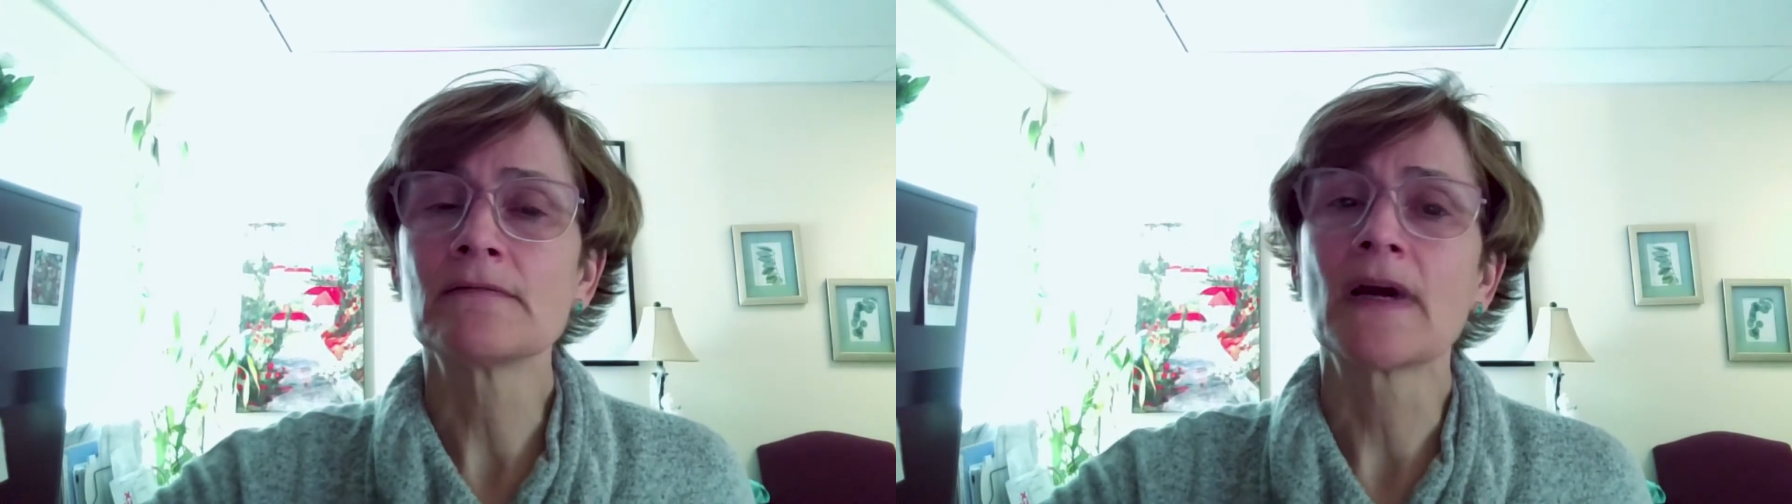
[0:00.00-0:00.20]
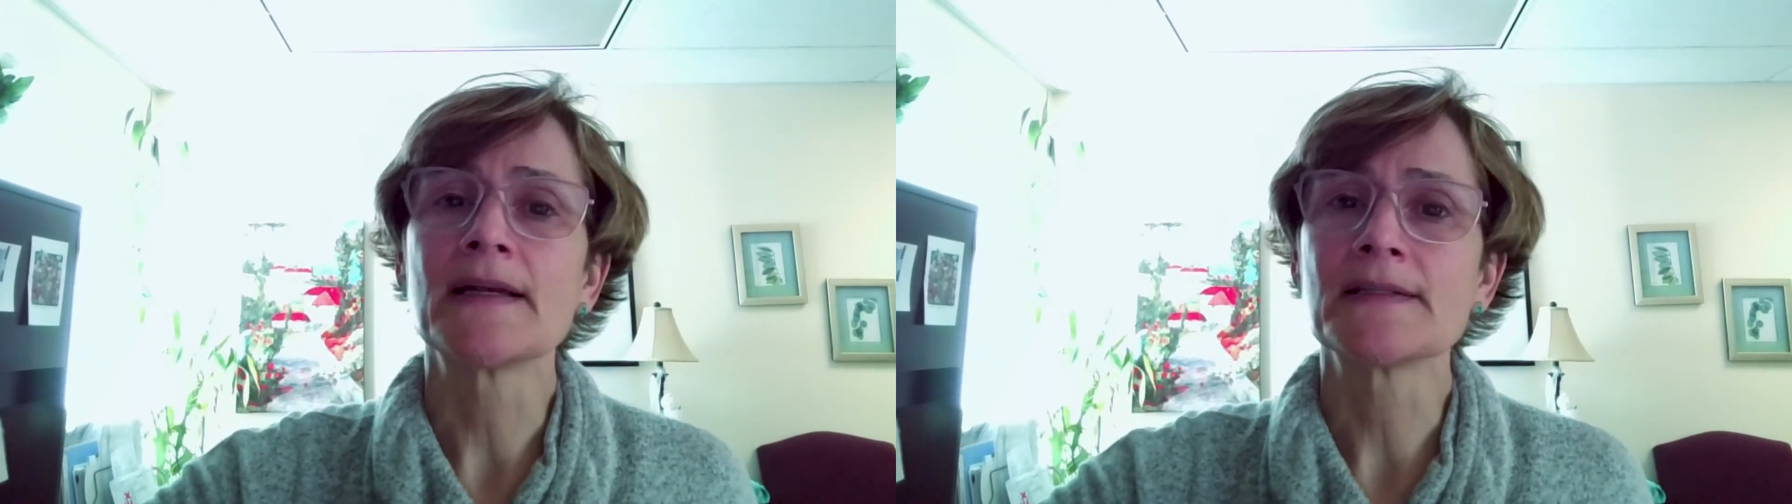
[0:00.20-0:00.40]

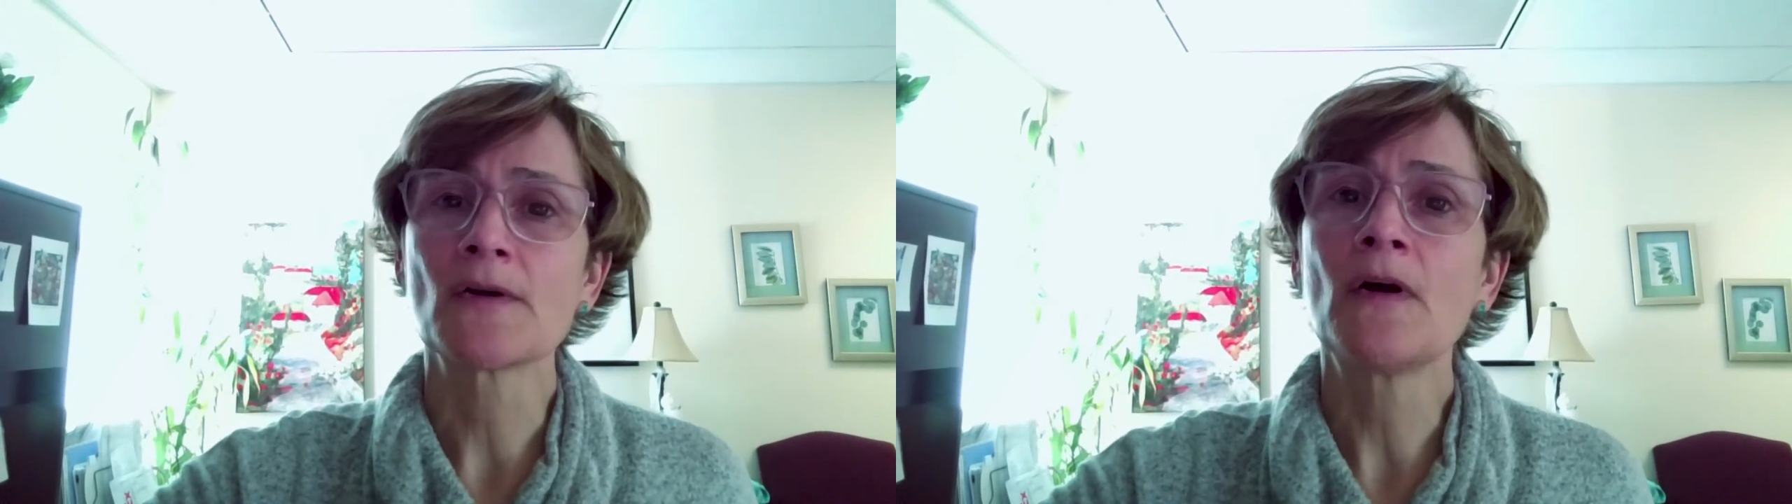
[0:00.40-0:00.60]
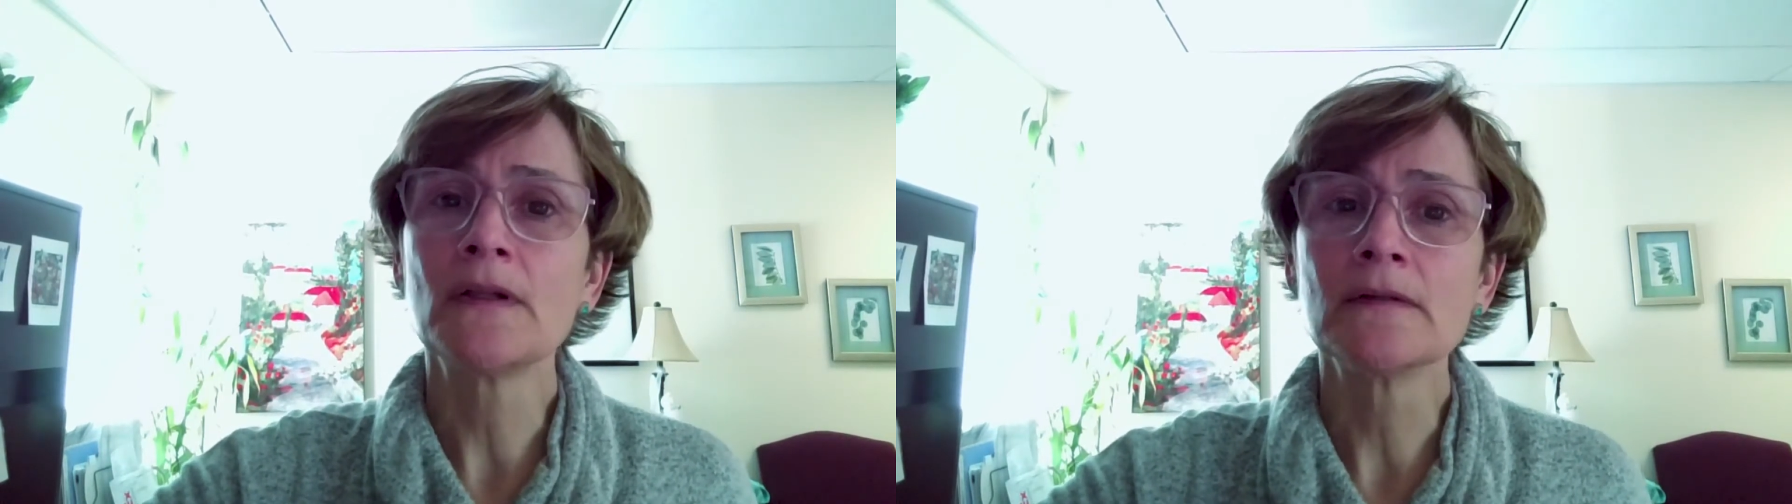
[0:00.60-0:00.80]
rise
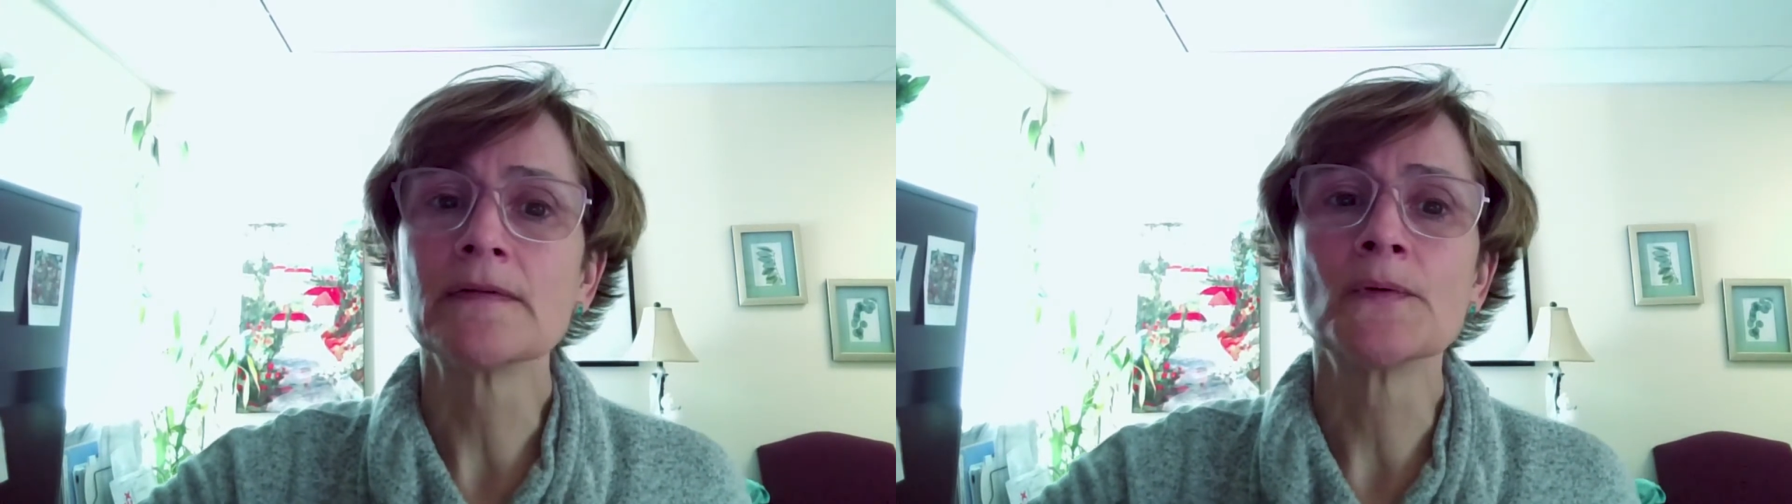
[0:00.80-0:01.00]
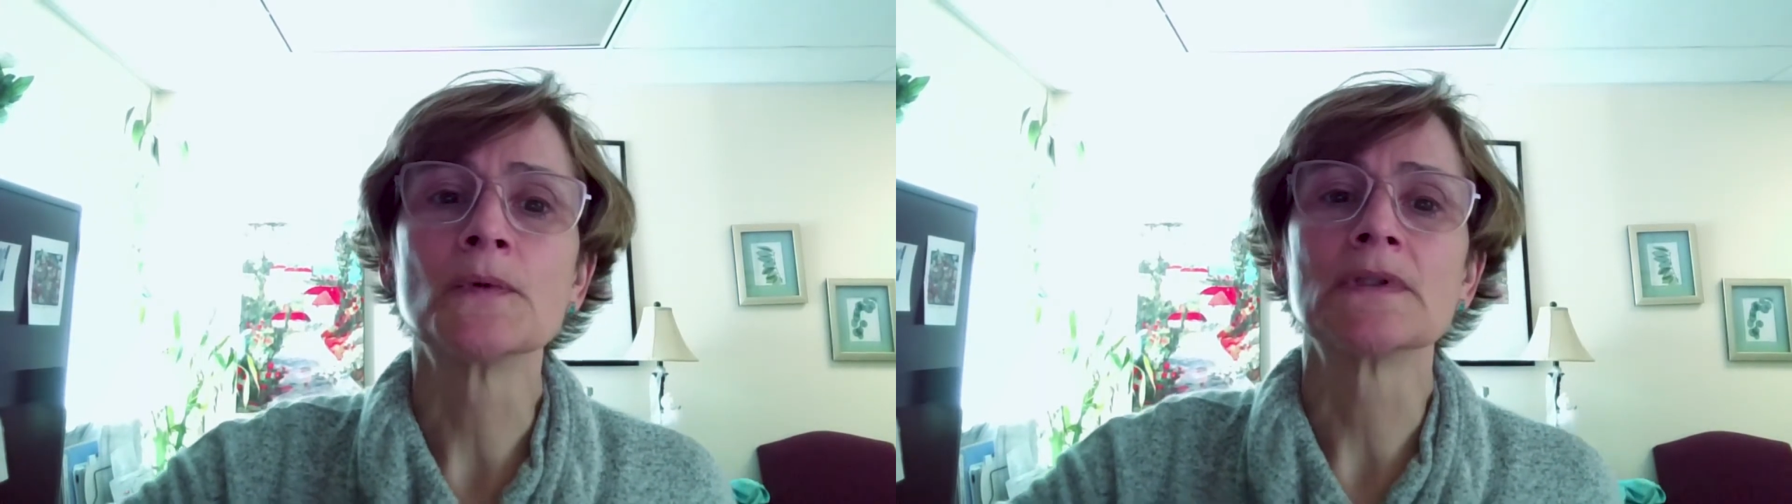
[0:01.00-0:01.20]
all over
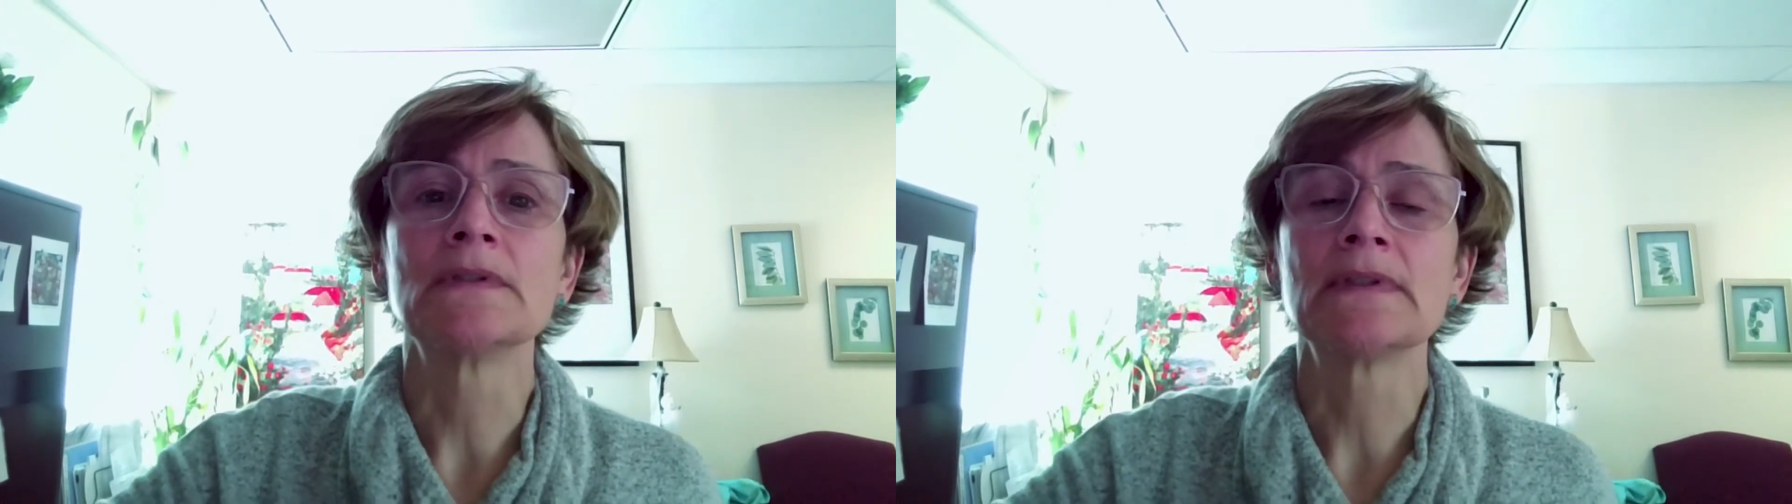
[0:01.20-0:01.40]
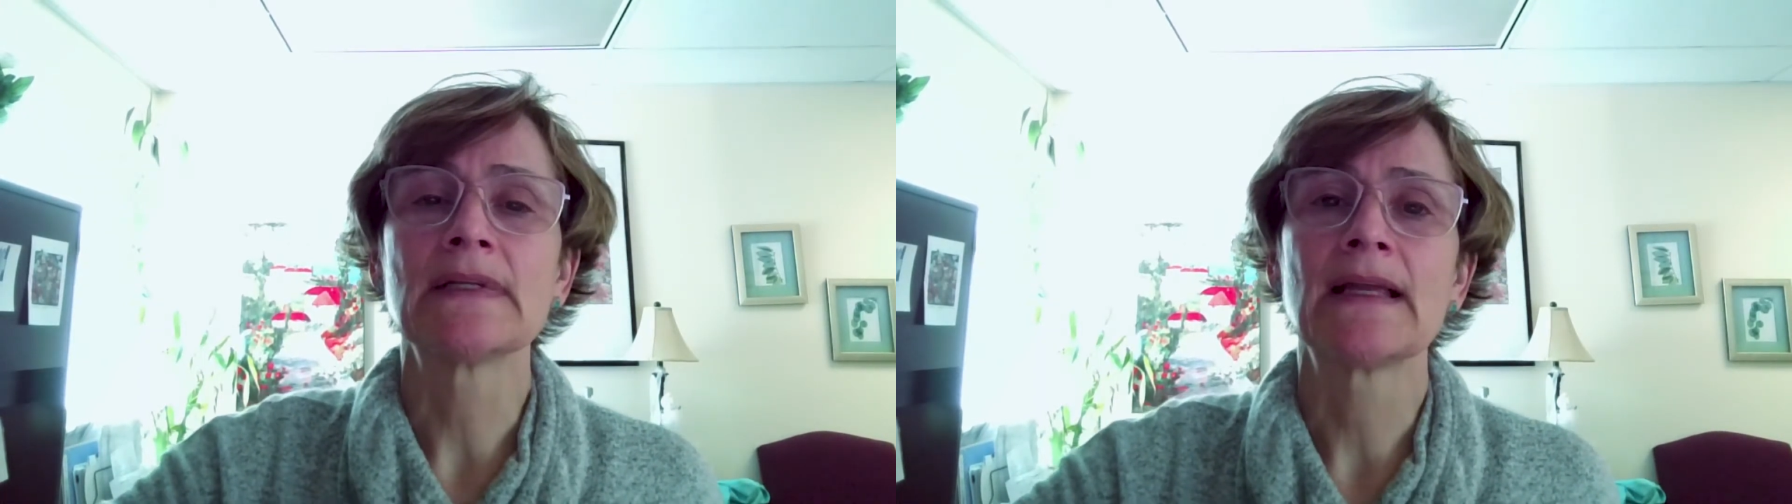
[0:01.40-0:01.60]
the world,